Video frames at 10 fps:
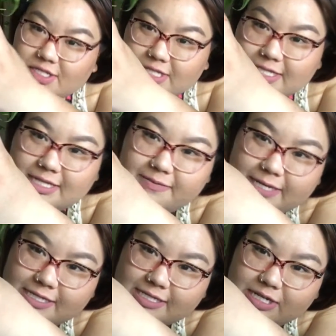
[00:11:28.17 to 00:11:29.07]
As you can see
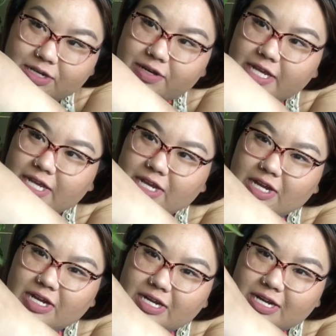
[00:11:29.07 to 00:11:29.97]
my sticker right
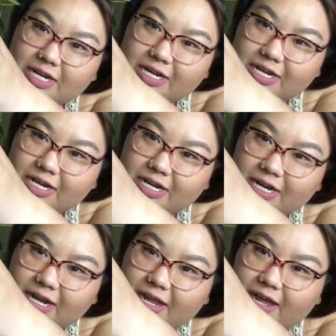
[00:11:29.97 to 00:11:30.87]
here.
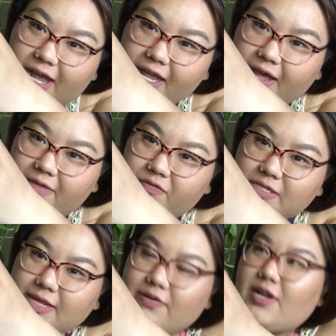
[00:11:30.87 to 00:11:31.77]
I got him for
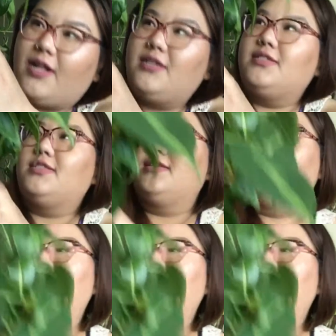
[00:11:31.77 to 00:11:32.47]
$7